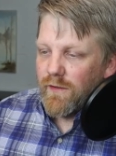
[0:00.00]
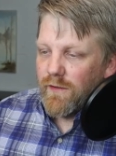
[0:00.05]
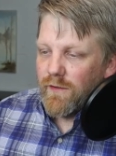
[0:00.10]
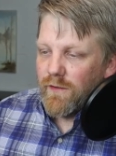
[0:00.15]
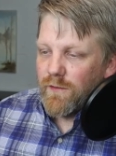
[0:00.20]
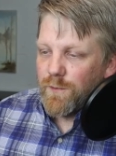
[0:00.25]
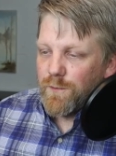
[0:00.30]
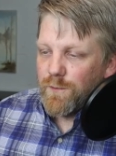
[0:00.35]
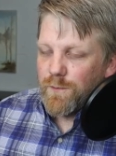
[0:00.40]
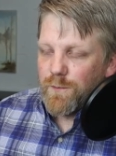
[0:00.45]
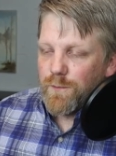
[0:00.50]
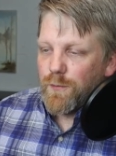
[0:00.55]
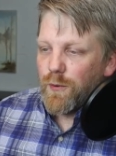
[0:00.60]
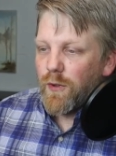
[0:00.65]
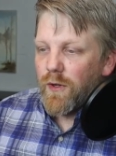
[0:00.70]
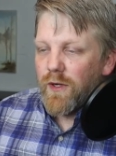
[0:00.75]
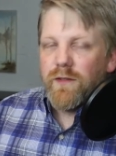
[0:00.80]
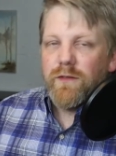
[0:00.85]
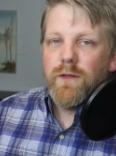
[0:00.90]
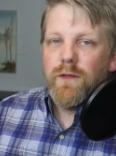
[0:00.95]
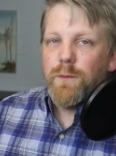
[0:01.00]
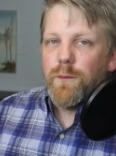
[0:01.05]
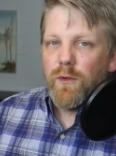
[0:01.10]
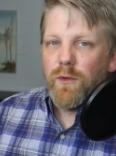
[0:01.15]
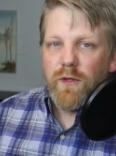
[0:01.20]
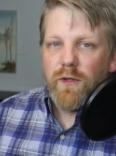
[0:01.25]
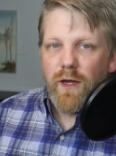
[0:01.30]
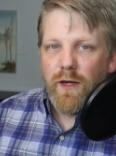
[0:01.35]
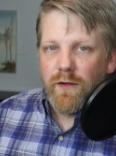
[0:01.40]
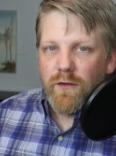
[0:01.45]
it's pretty
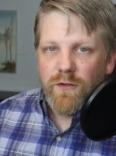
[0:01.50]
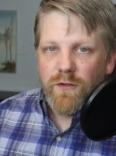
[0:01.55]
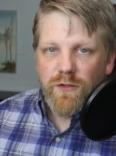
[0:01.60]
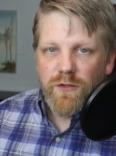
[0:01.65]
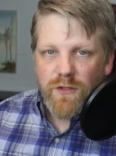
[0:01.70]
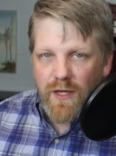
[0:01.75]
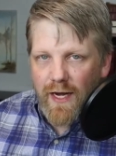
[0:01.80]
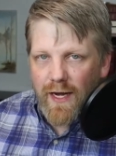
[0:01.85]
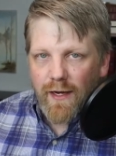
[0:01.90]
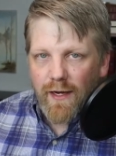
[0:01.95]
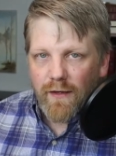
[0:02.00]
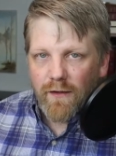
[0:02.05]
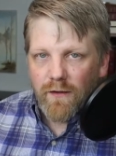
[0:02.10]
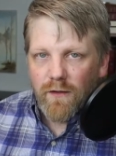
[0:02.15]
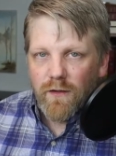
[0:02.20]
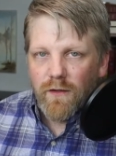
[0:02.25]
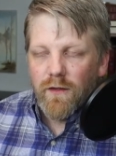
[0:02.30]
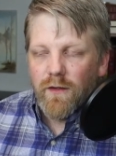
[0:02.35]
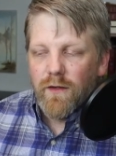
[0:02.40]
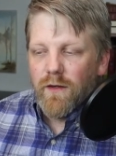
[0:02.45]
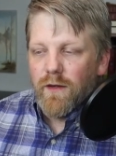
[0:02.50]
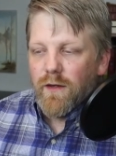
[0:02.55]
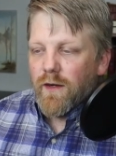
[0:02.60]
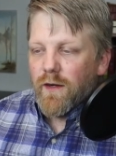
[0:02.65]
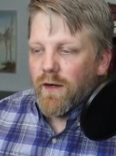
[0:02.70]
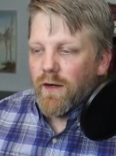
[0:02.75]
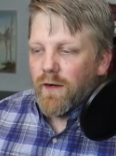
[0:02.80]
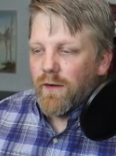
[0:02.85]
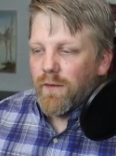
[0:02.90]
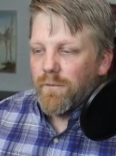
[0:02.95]
simple to understand
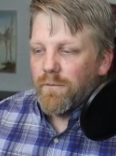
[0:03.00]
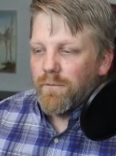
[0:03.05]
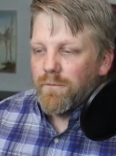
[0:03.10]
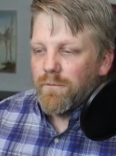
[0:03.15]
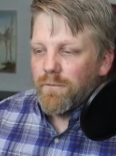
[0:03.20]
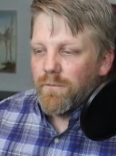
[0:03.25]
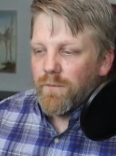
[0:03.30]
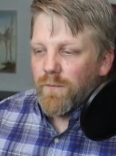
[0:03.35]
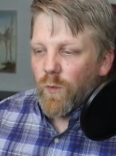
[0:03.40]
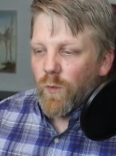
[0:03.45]
um,